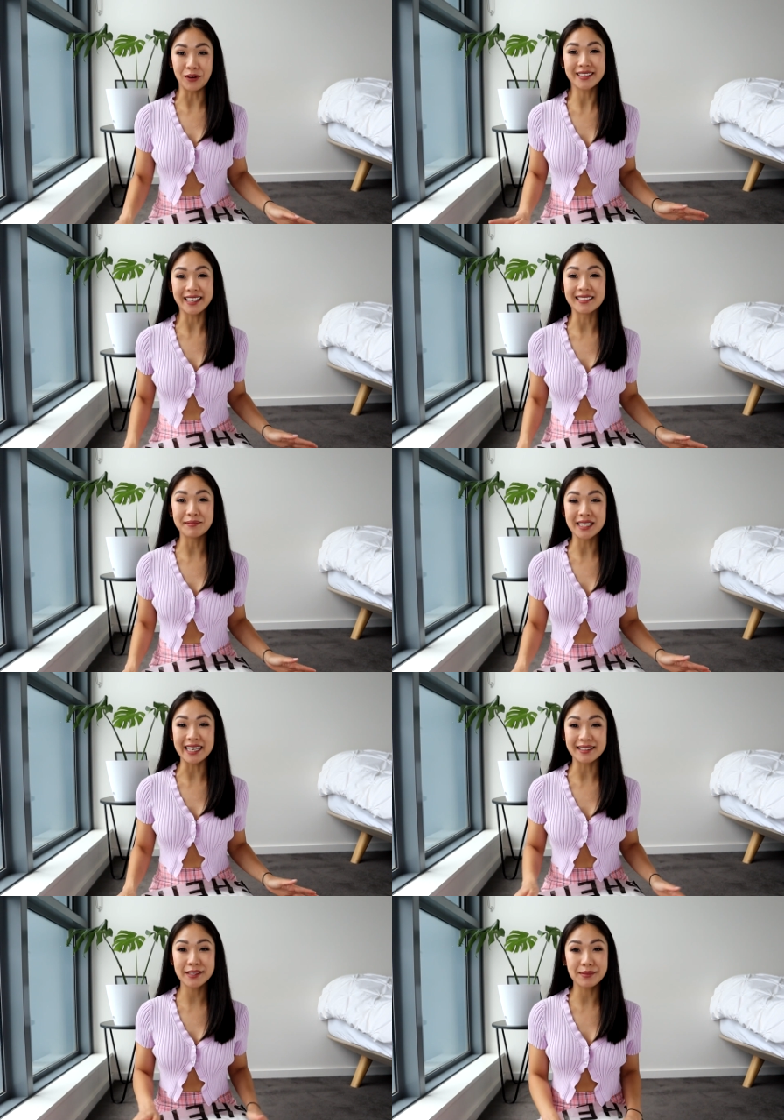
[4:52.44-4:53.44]
bought denim
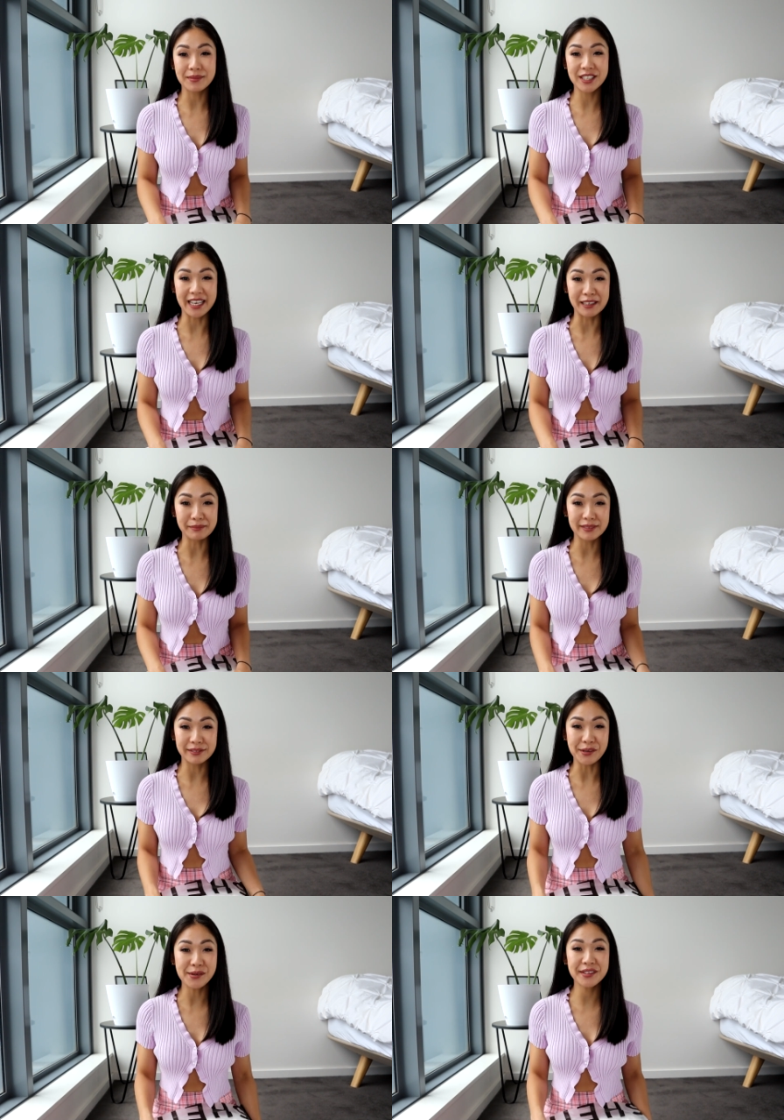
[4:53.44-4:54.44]
jeans from Shein
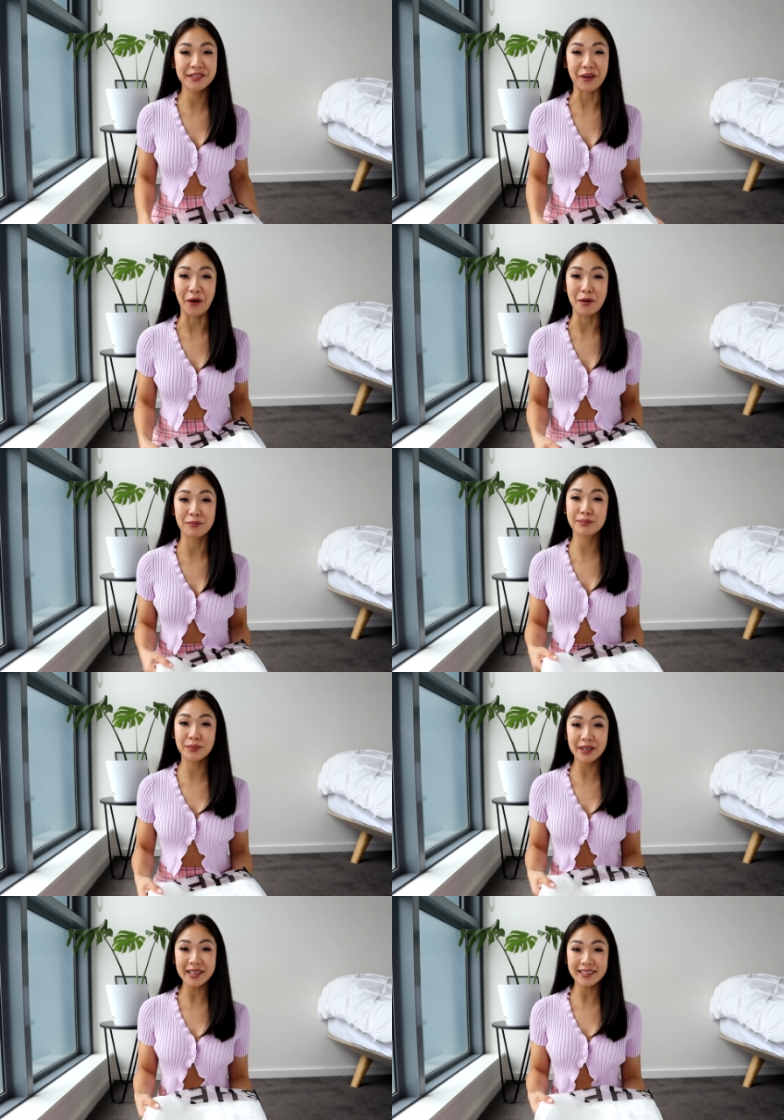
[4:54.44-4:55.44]
before, so I'm
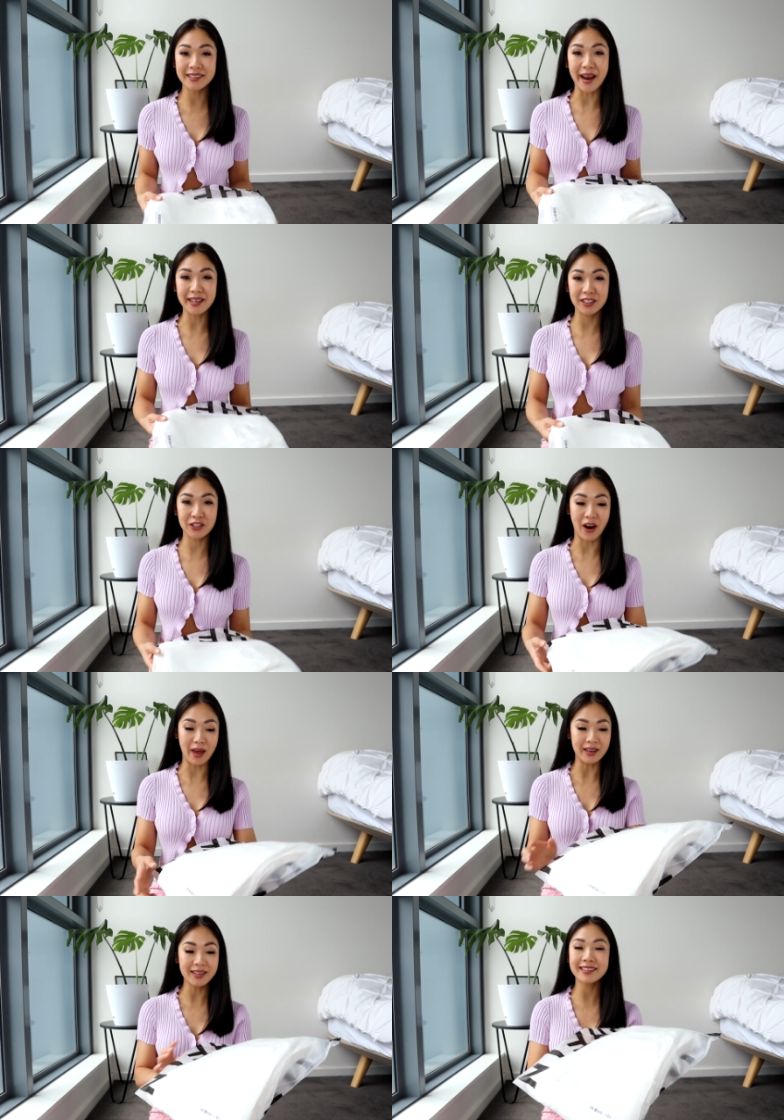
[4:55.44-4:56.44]
pretty excited to
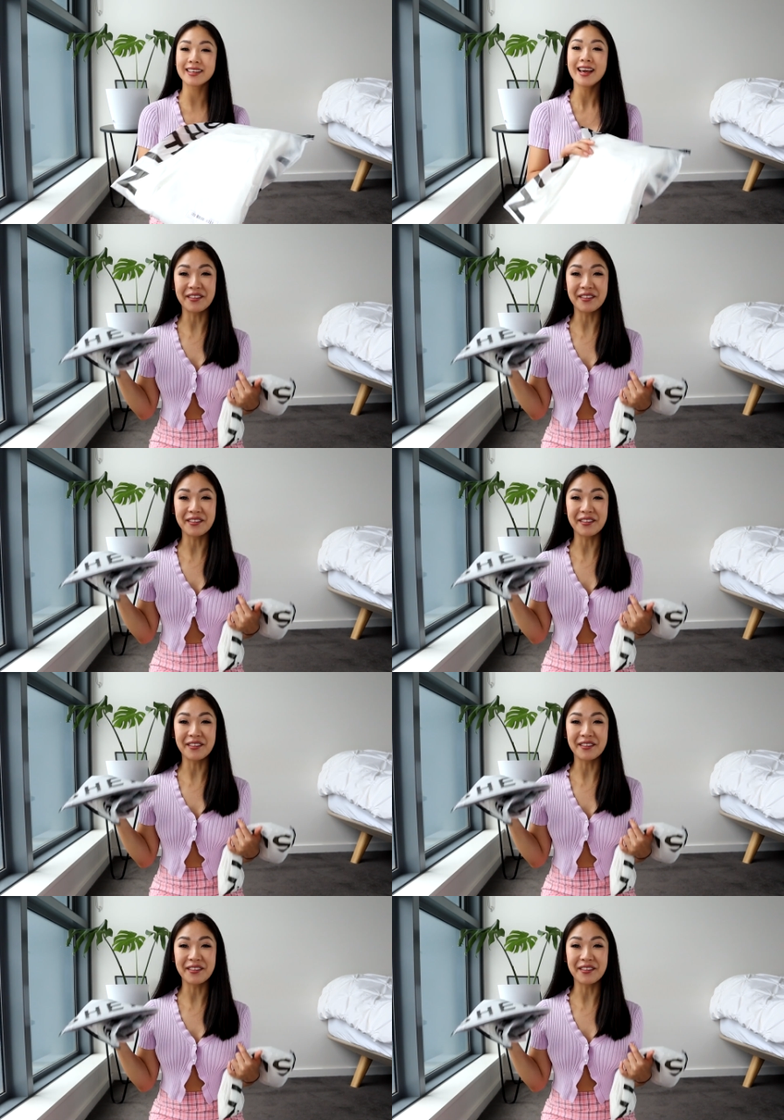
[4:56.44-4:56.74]
try this.